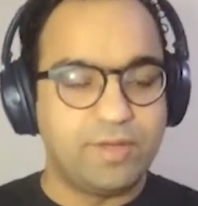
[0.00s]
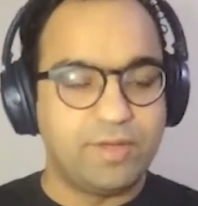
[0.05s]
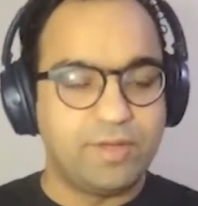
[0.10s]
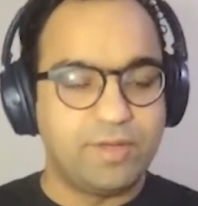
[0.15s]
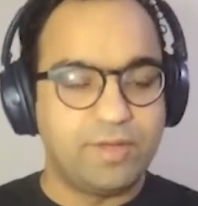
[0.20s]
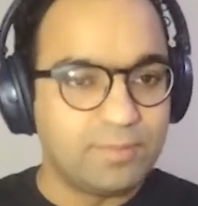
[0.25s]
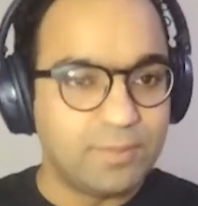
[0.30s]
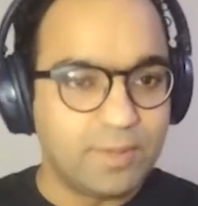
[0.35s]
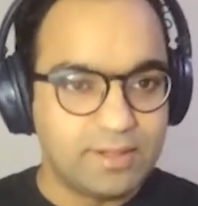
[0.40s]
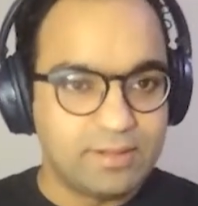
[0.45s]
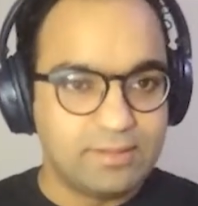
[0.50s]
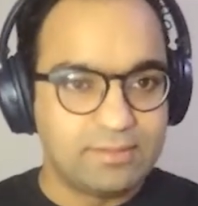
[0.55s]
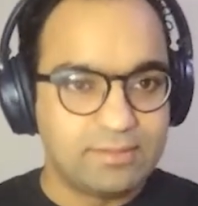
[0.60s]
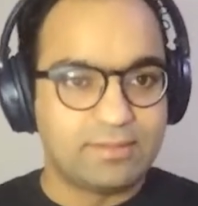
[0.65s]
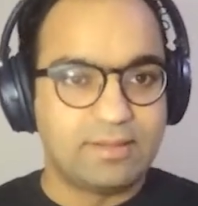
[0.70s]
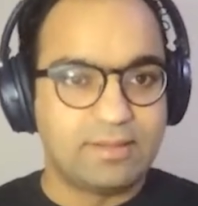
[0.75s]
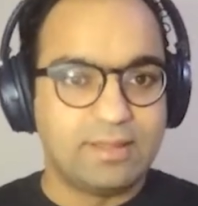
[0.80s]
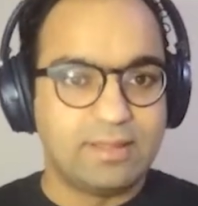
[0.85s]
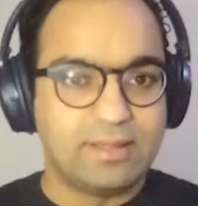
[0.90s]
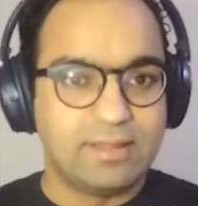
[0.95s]
these
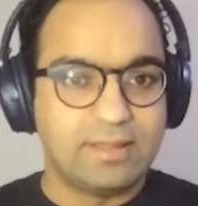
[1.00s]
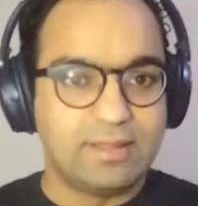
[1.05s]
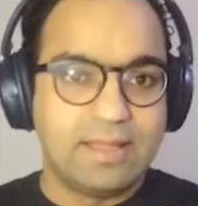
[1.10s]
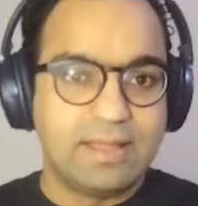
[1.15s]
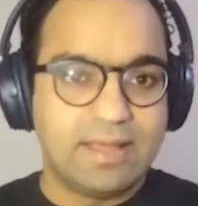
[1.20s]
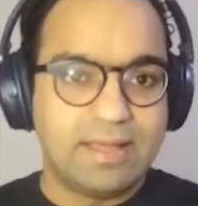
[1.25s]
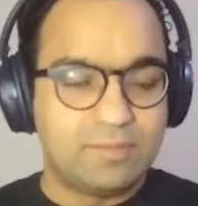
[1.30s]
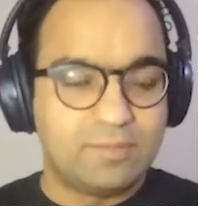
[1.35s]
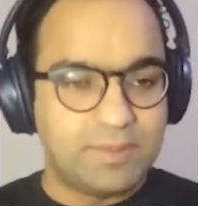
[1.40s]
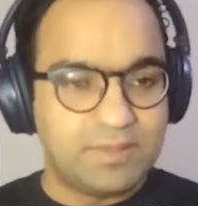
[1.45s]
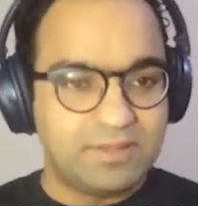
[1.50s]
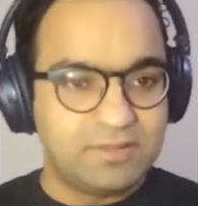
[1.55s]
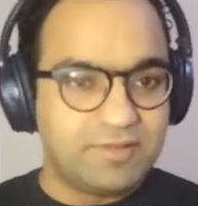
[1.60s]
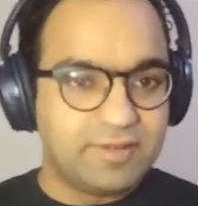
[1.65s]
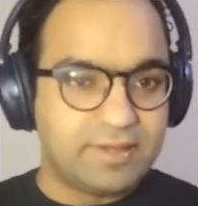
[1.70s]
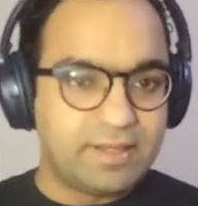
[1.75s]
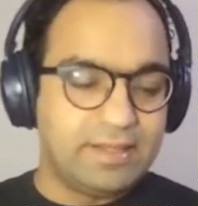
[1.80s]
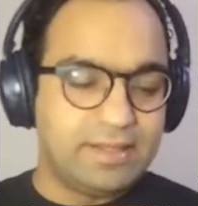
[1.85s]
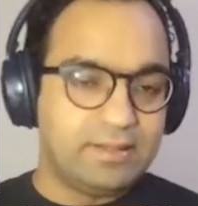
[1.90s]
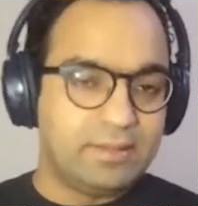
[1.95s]
models. And
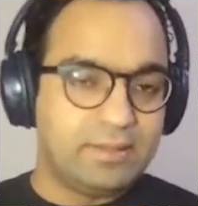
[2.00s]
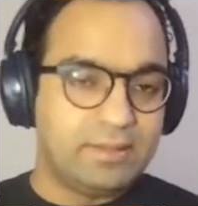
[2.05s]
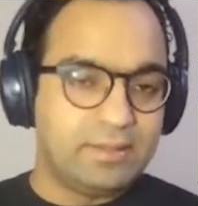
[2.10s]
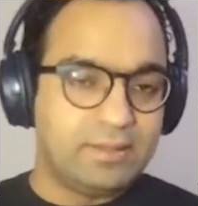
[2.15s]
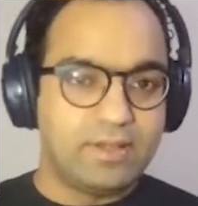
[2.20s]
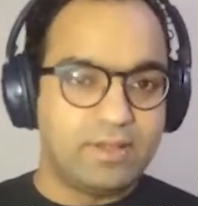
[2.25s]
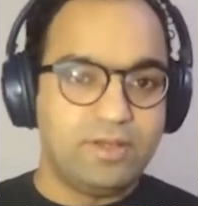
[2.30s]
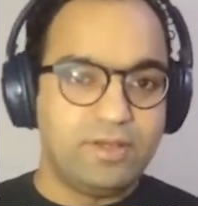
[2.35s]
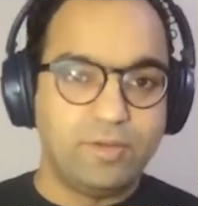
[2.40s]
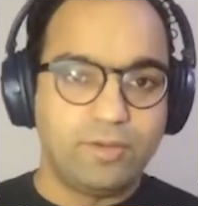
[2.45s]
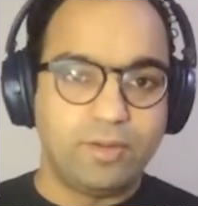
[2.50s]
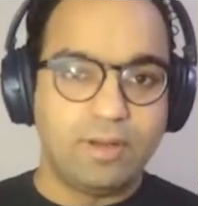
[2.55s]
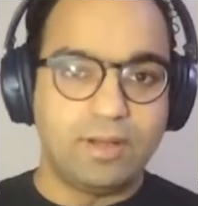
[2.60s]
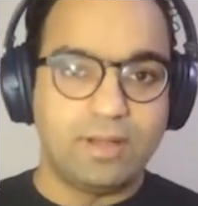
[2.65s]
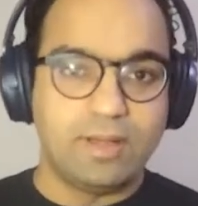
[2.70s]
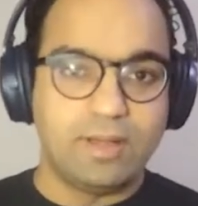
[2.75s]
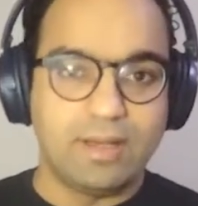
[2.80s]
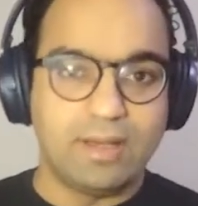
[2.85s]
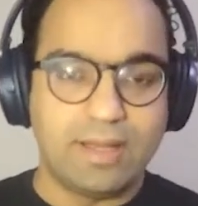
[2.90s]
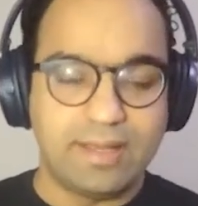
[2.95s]
specifically, the modern neural
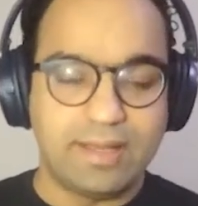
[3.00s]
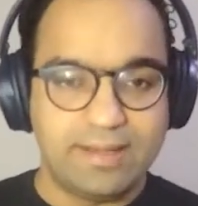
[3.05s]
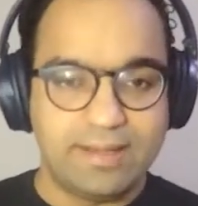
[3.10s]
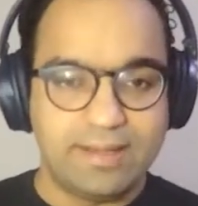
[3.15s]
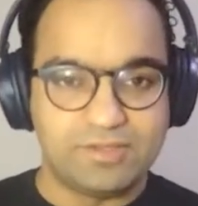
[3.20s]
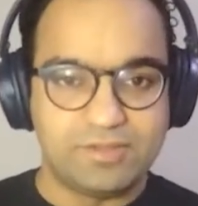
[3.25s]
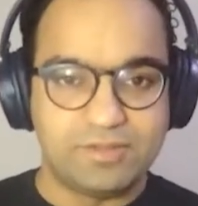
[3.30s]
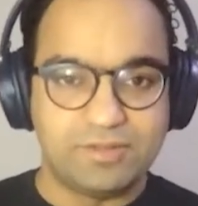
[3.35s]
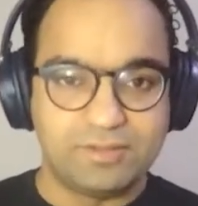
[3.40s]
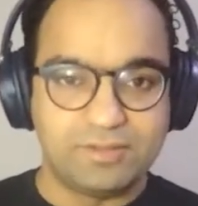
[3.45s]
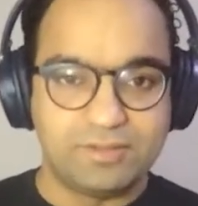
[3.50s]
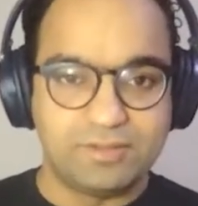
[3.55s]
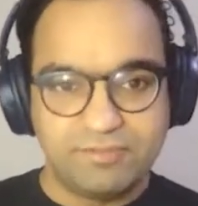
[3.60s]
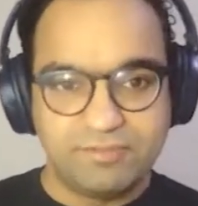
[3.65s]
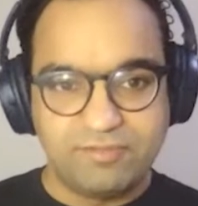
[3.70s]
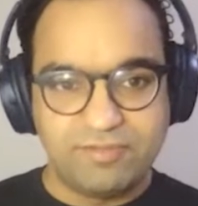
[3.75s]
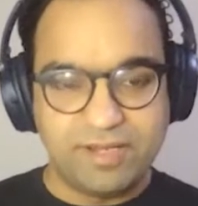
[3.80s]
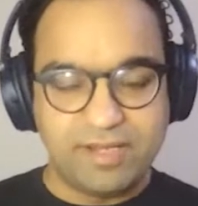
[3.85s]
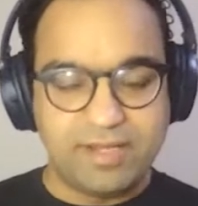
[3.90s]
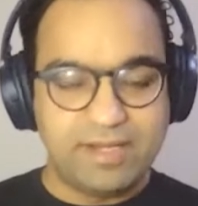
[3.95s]
architectures are
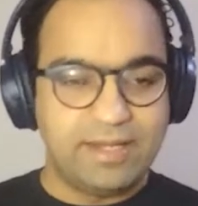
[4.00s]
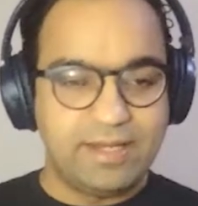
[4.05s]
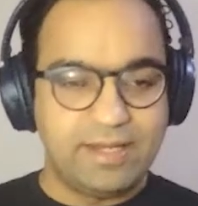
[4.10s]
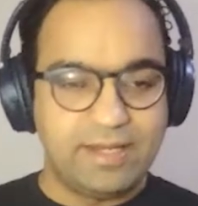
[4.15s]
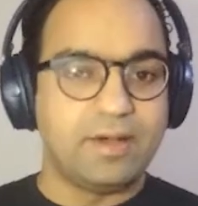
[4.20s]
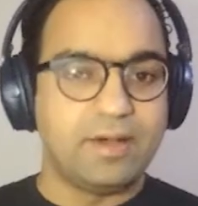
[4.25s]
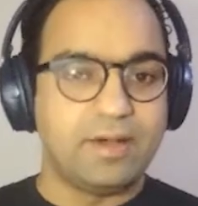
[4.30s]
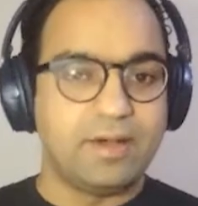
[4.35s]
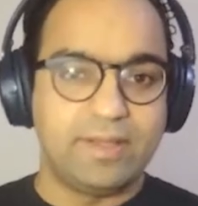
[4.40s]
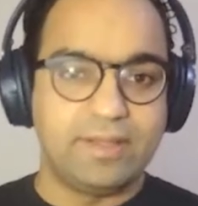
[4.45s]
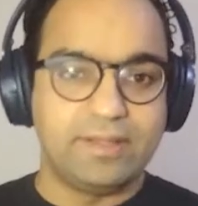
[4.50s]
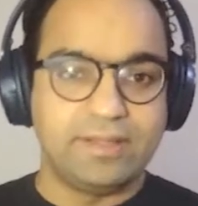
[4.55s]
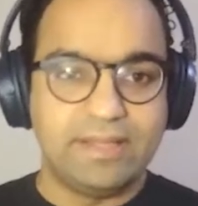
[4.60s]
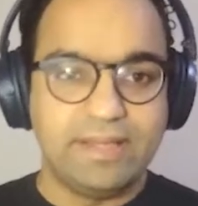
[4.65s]
very data hungry.